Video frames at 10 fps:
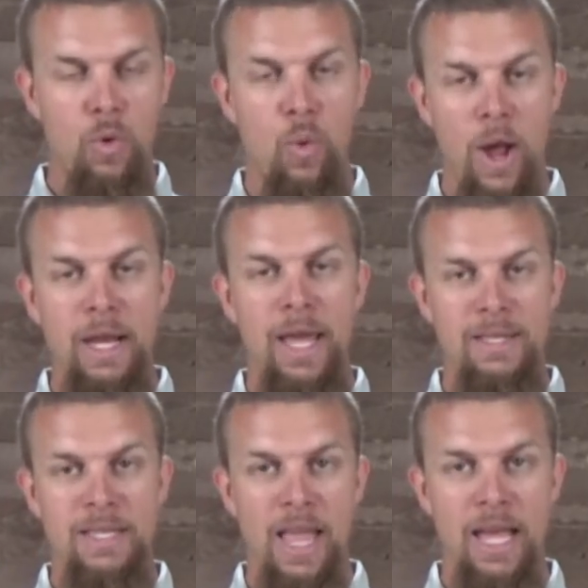quite
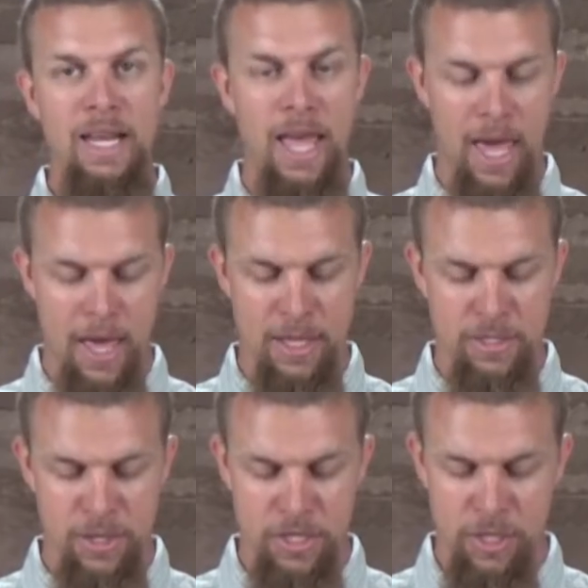as light
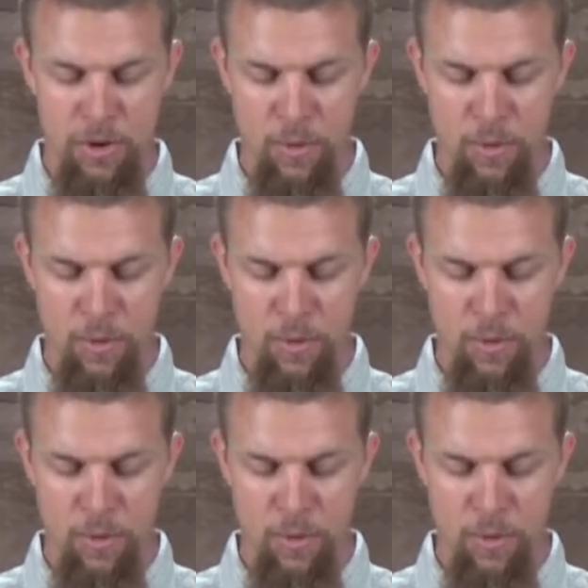as the Zero